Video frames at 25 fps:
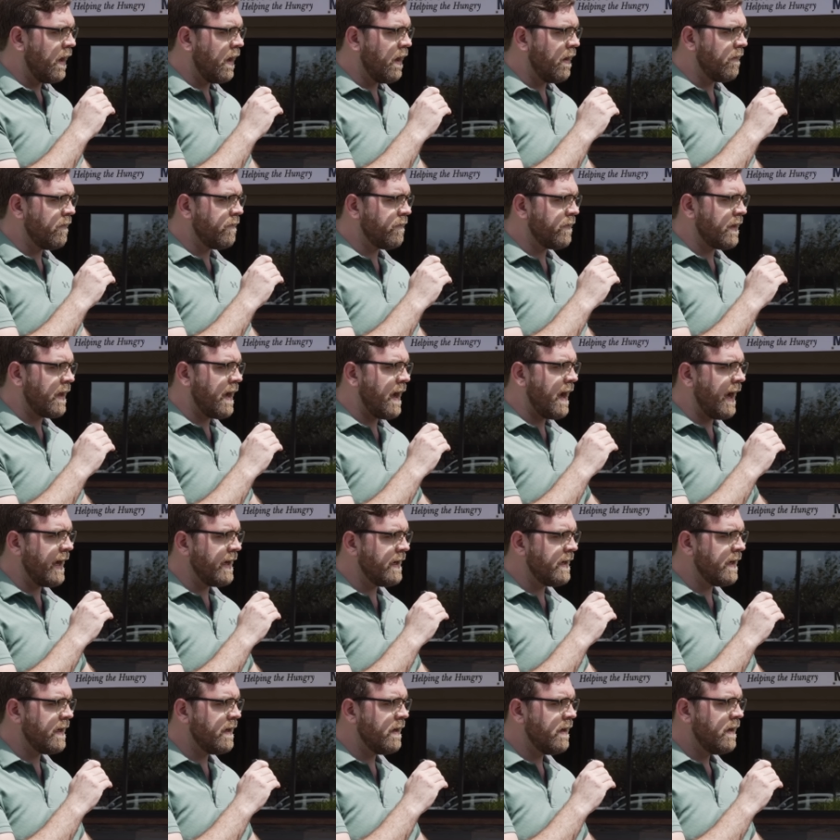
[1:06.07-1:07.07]
of
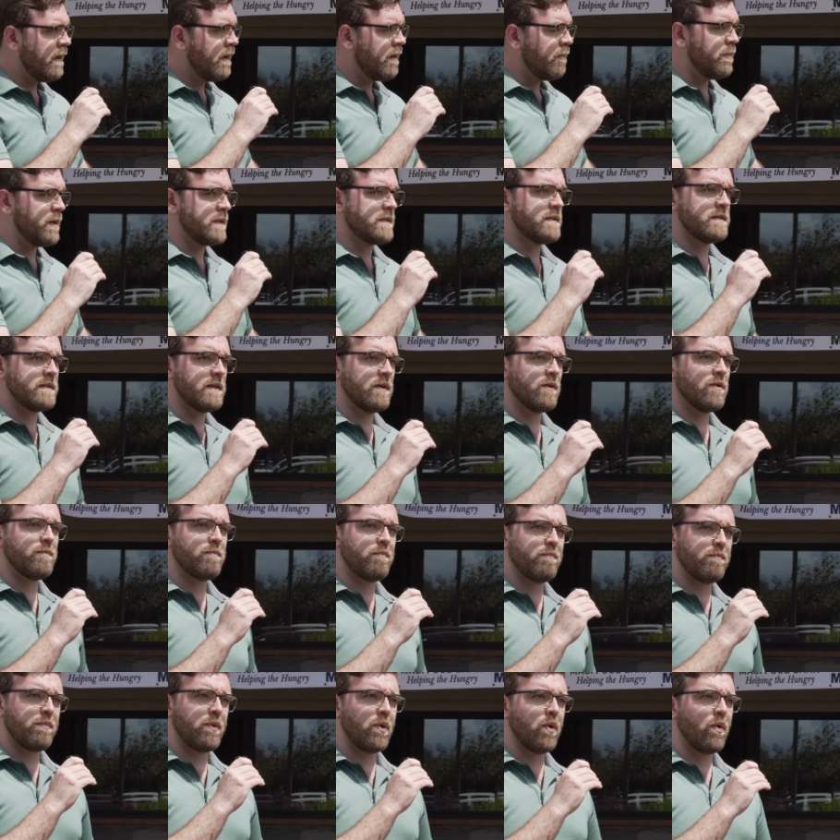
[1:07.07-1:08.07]
Lahaina, but still
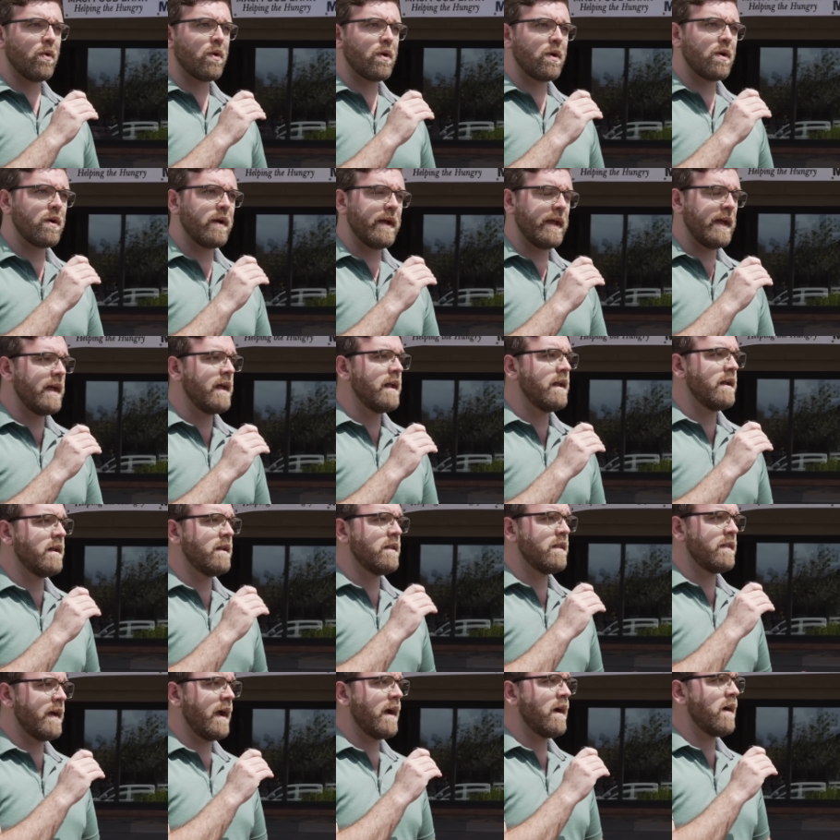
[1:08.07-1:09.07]
pour
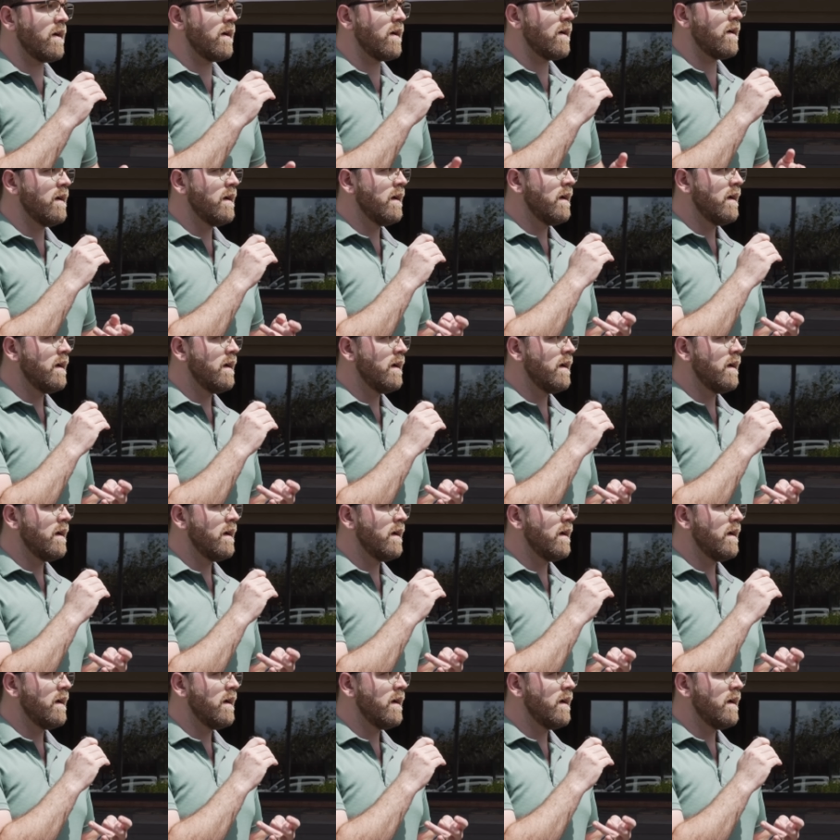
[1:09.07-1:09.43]
in their